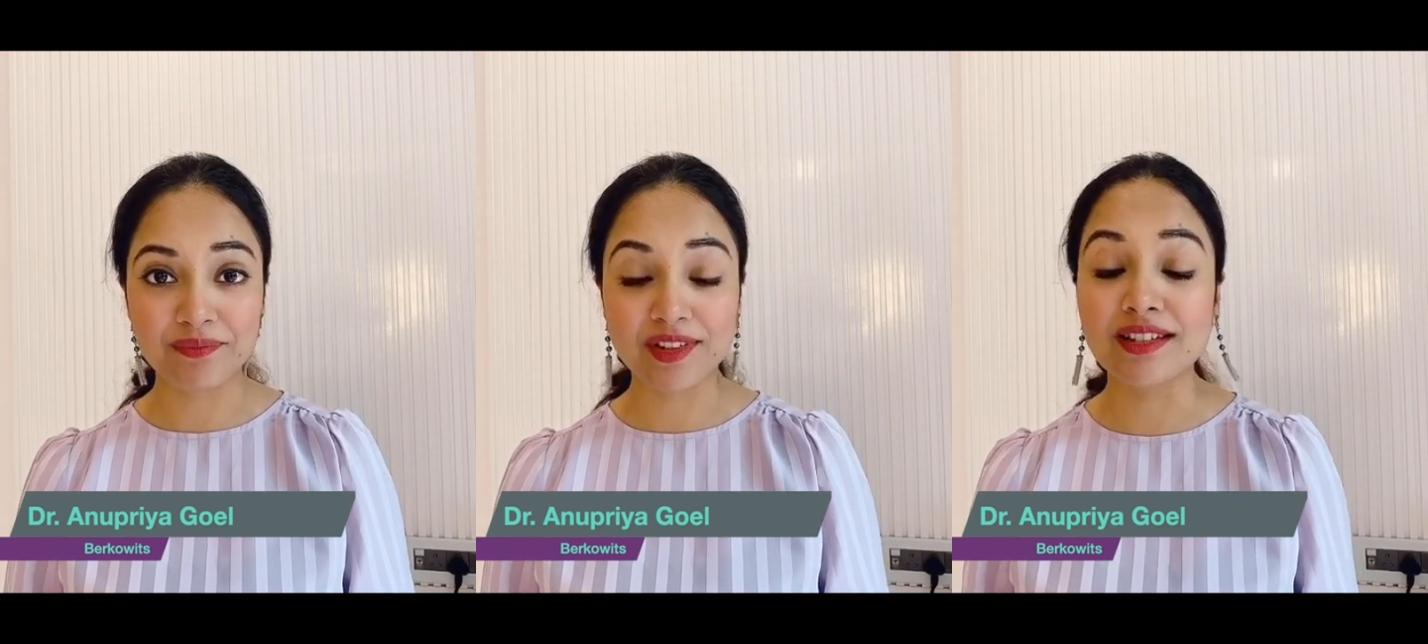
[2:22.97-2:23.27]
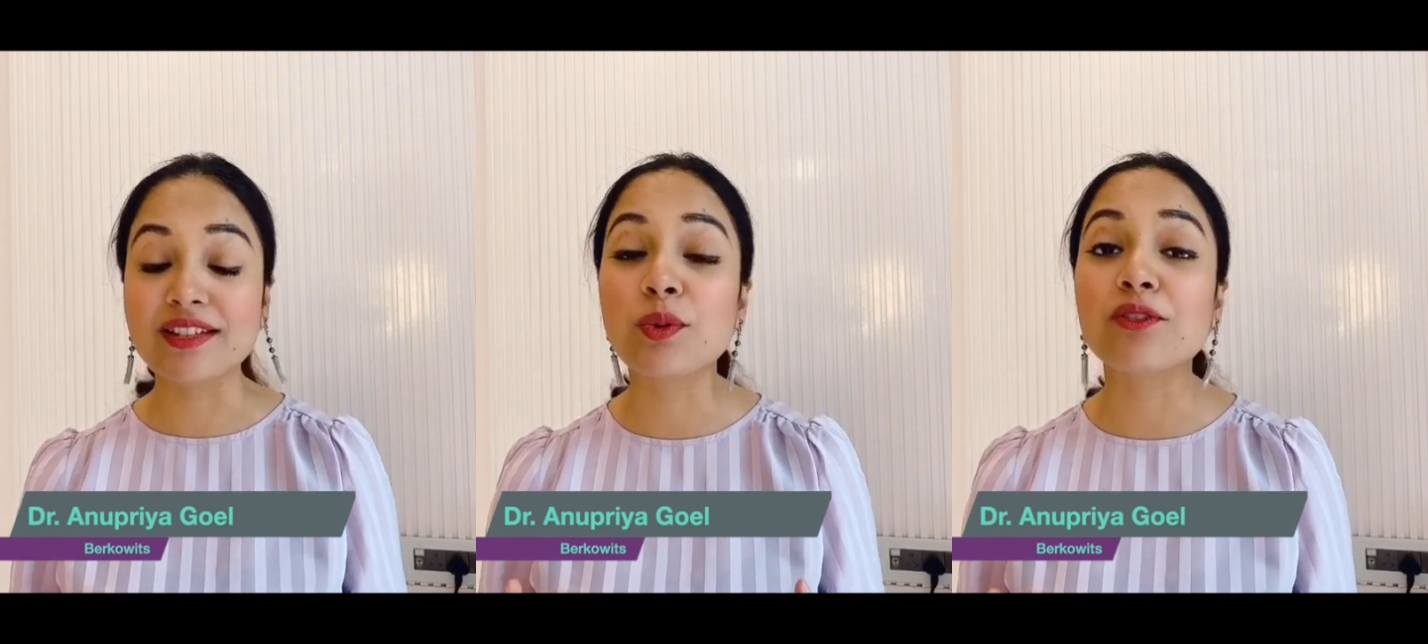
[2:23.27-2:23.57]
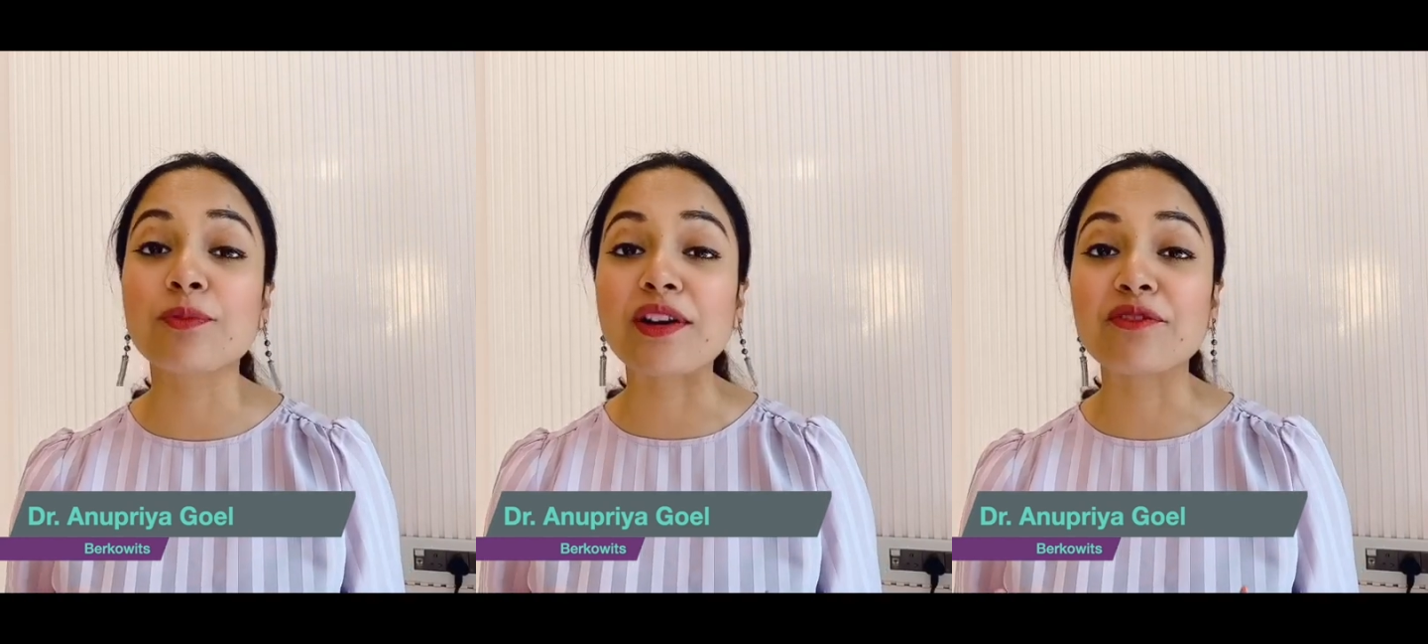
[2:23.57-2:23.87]
It is one of
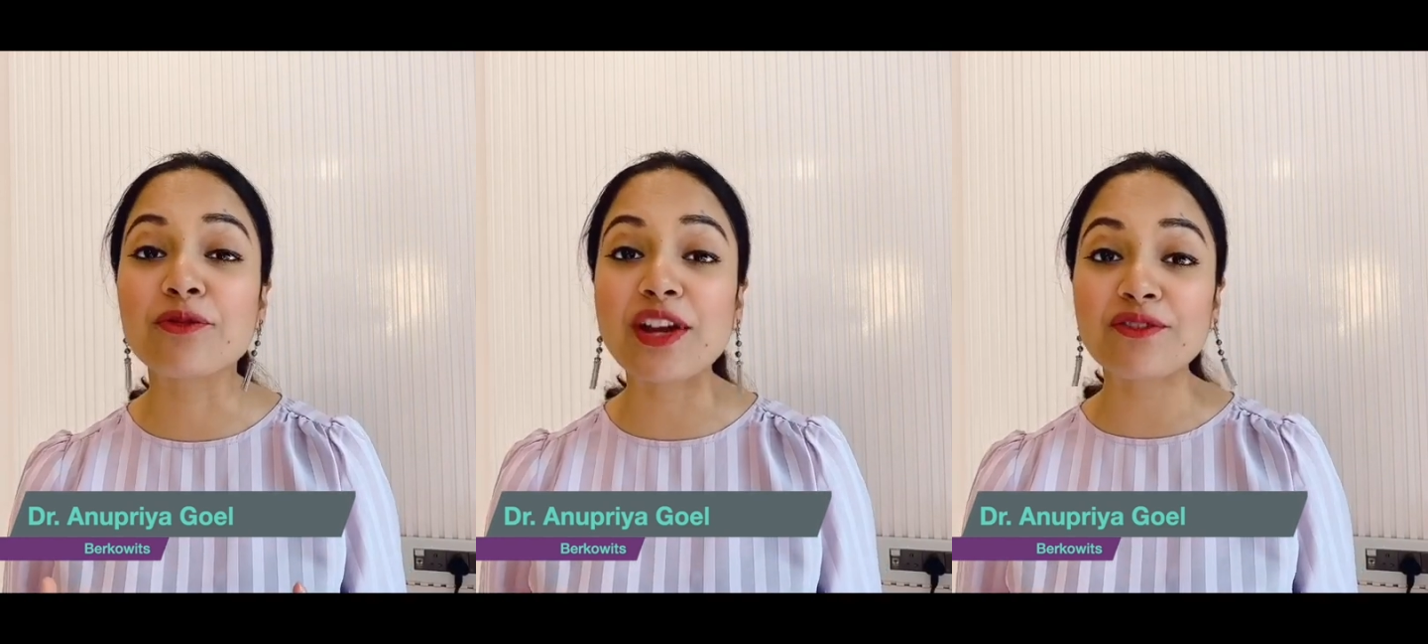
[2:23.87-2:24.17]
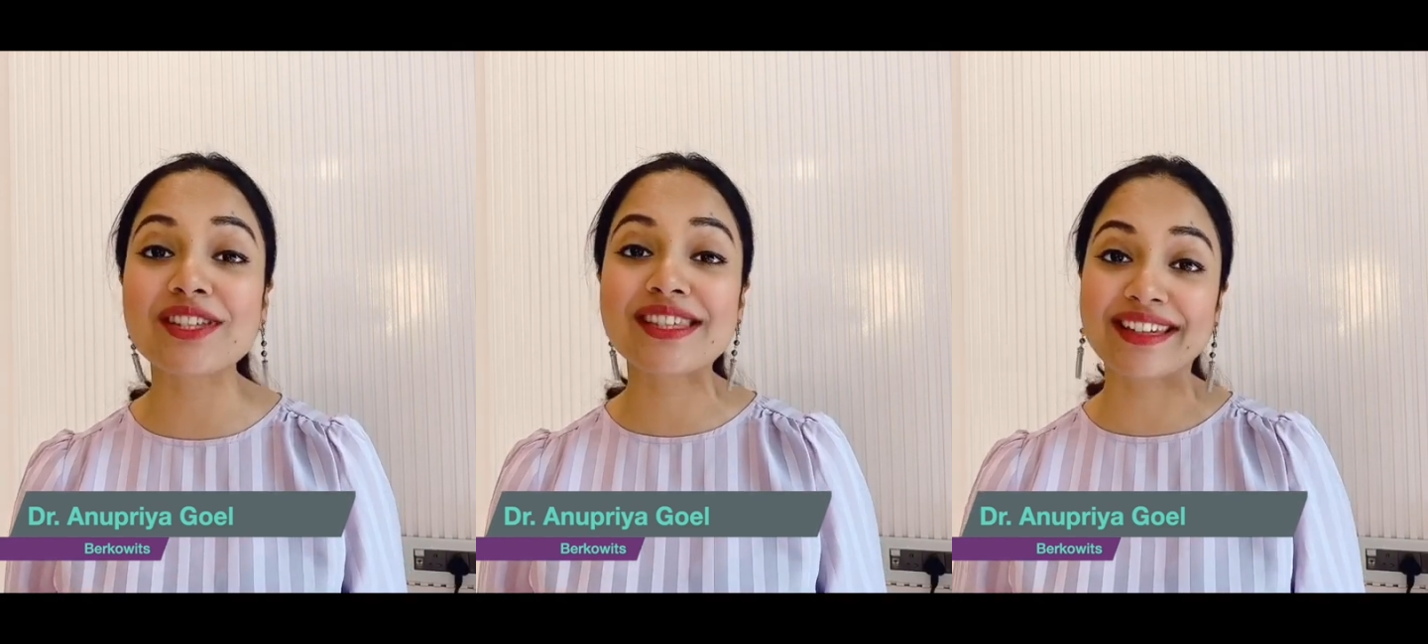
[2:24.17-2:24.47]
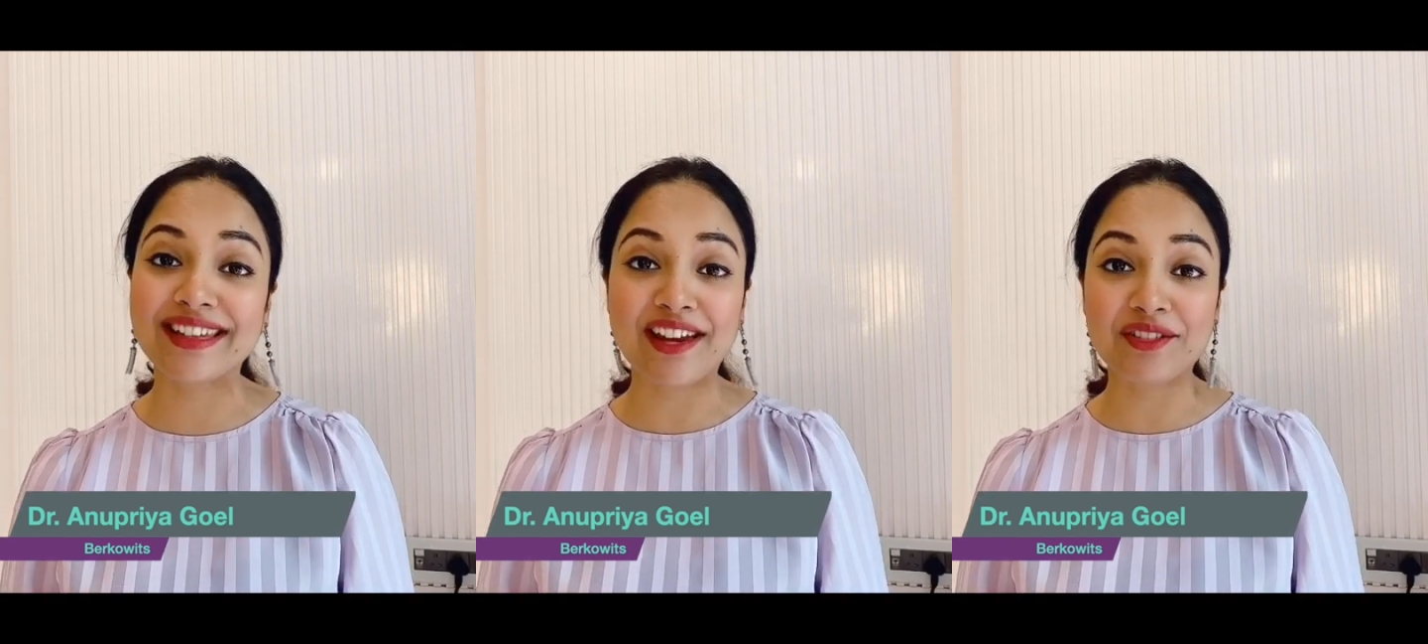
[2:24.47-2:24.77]
my favorite
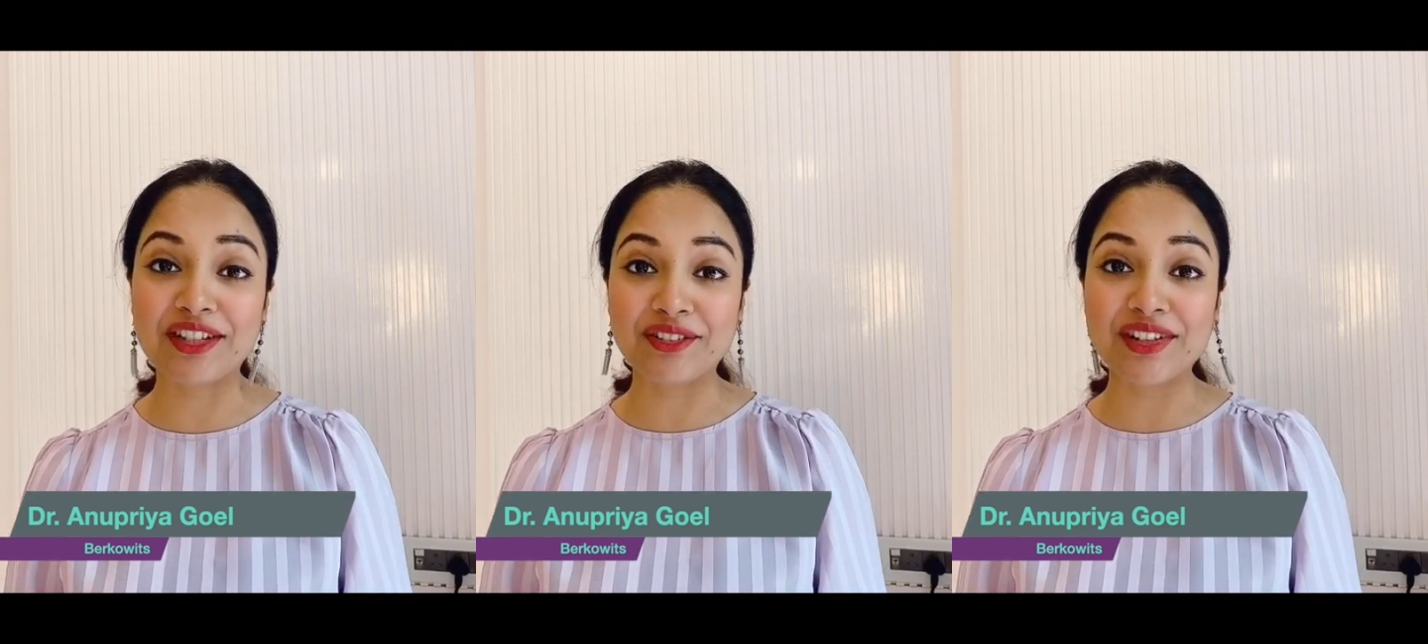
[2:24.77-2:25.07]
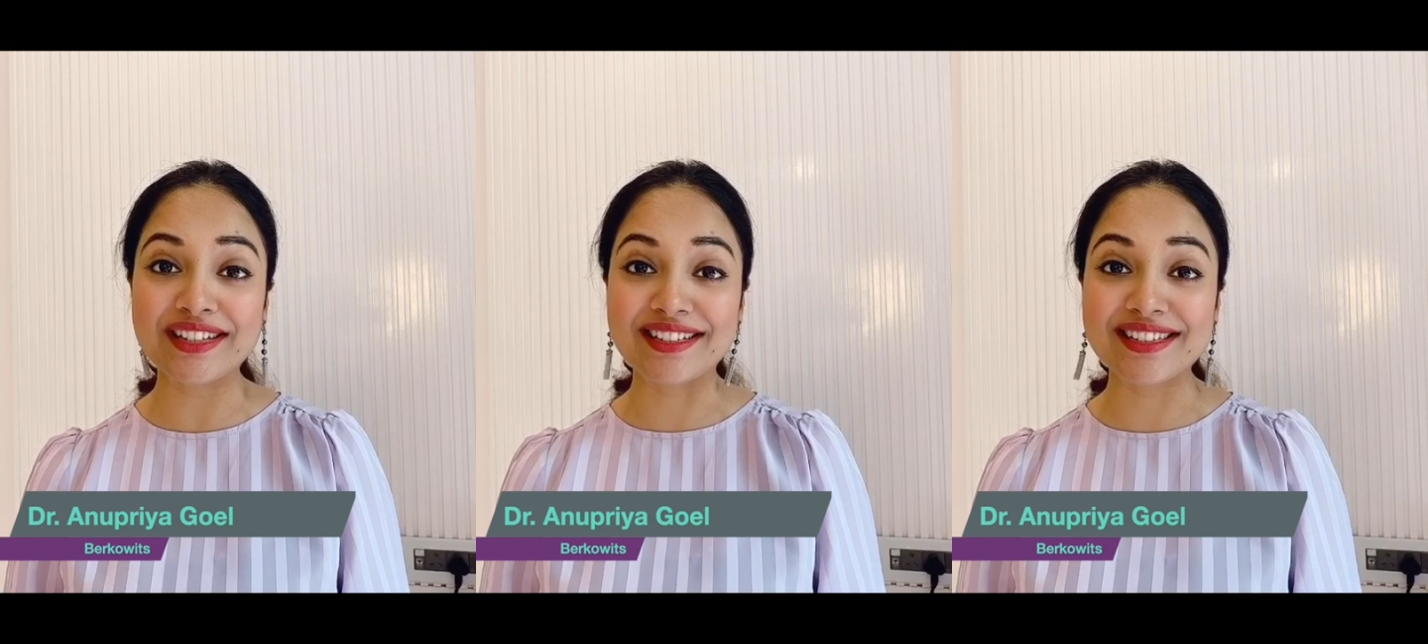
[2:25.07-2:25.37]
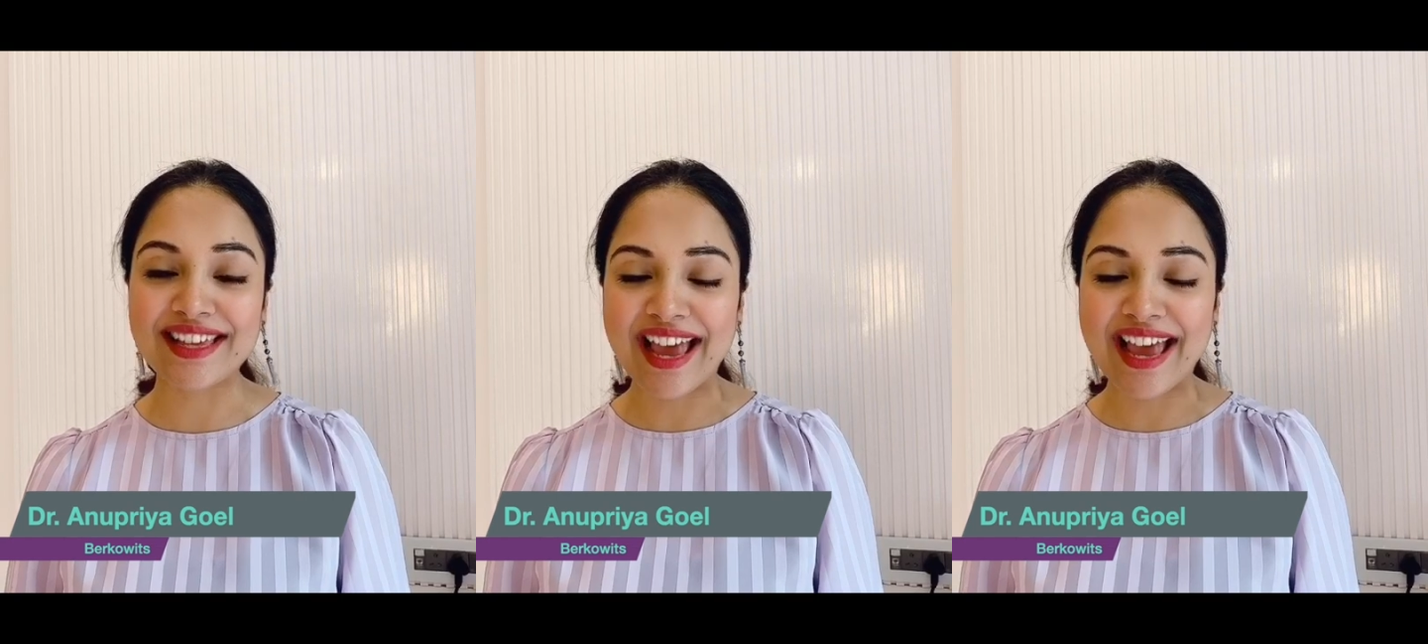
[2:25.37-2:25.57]
skincare ingredients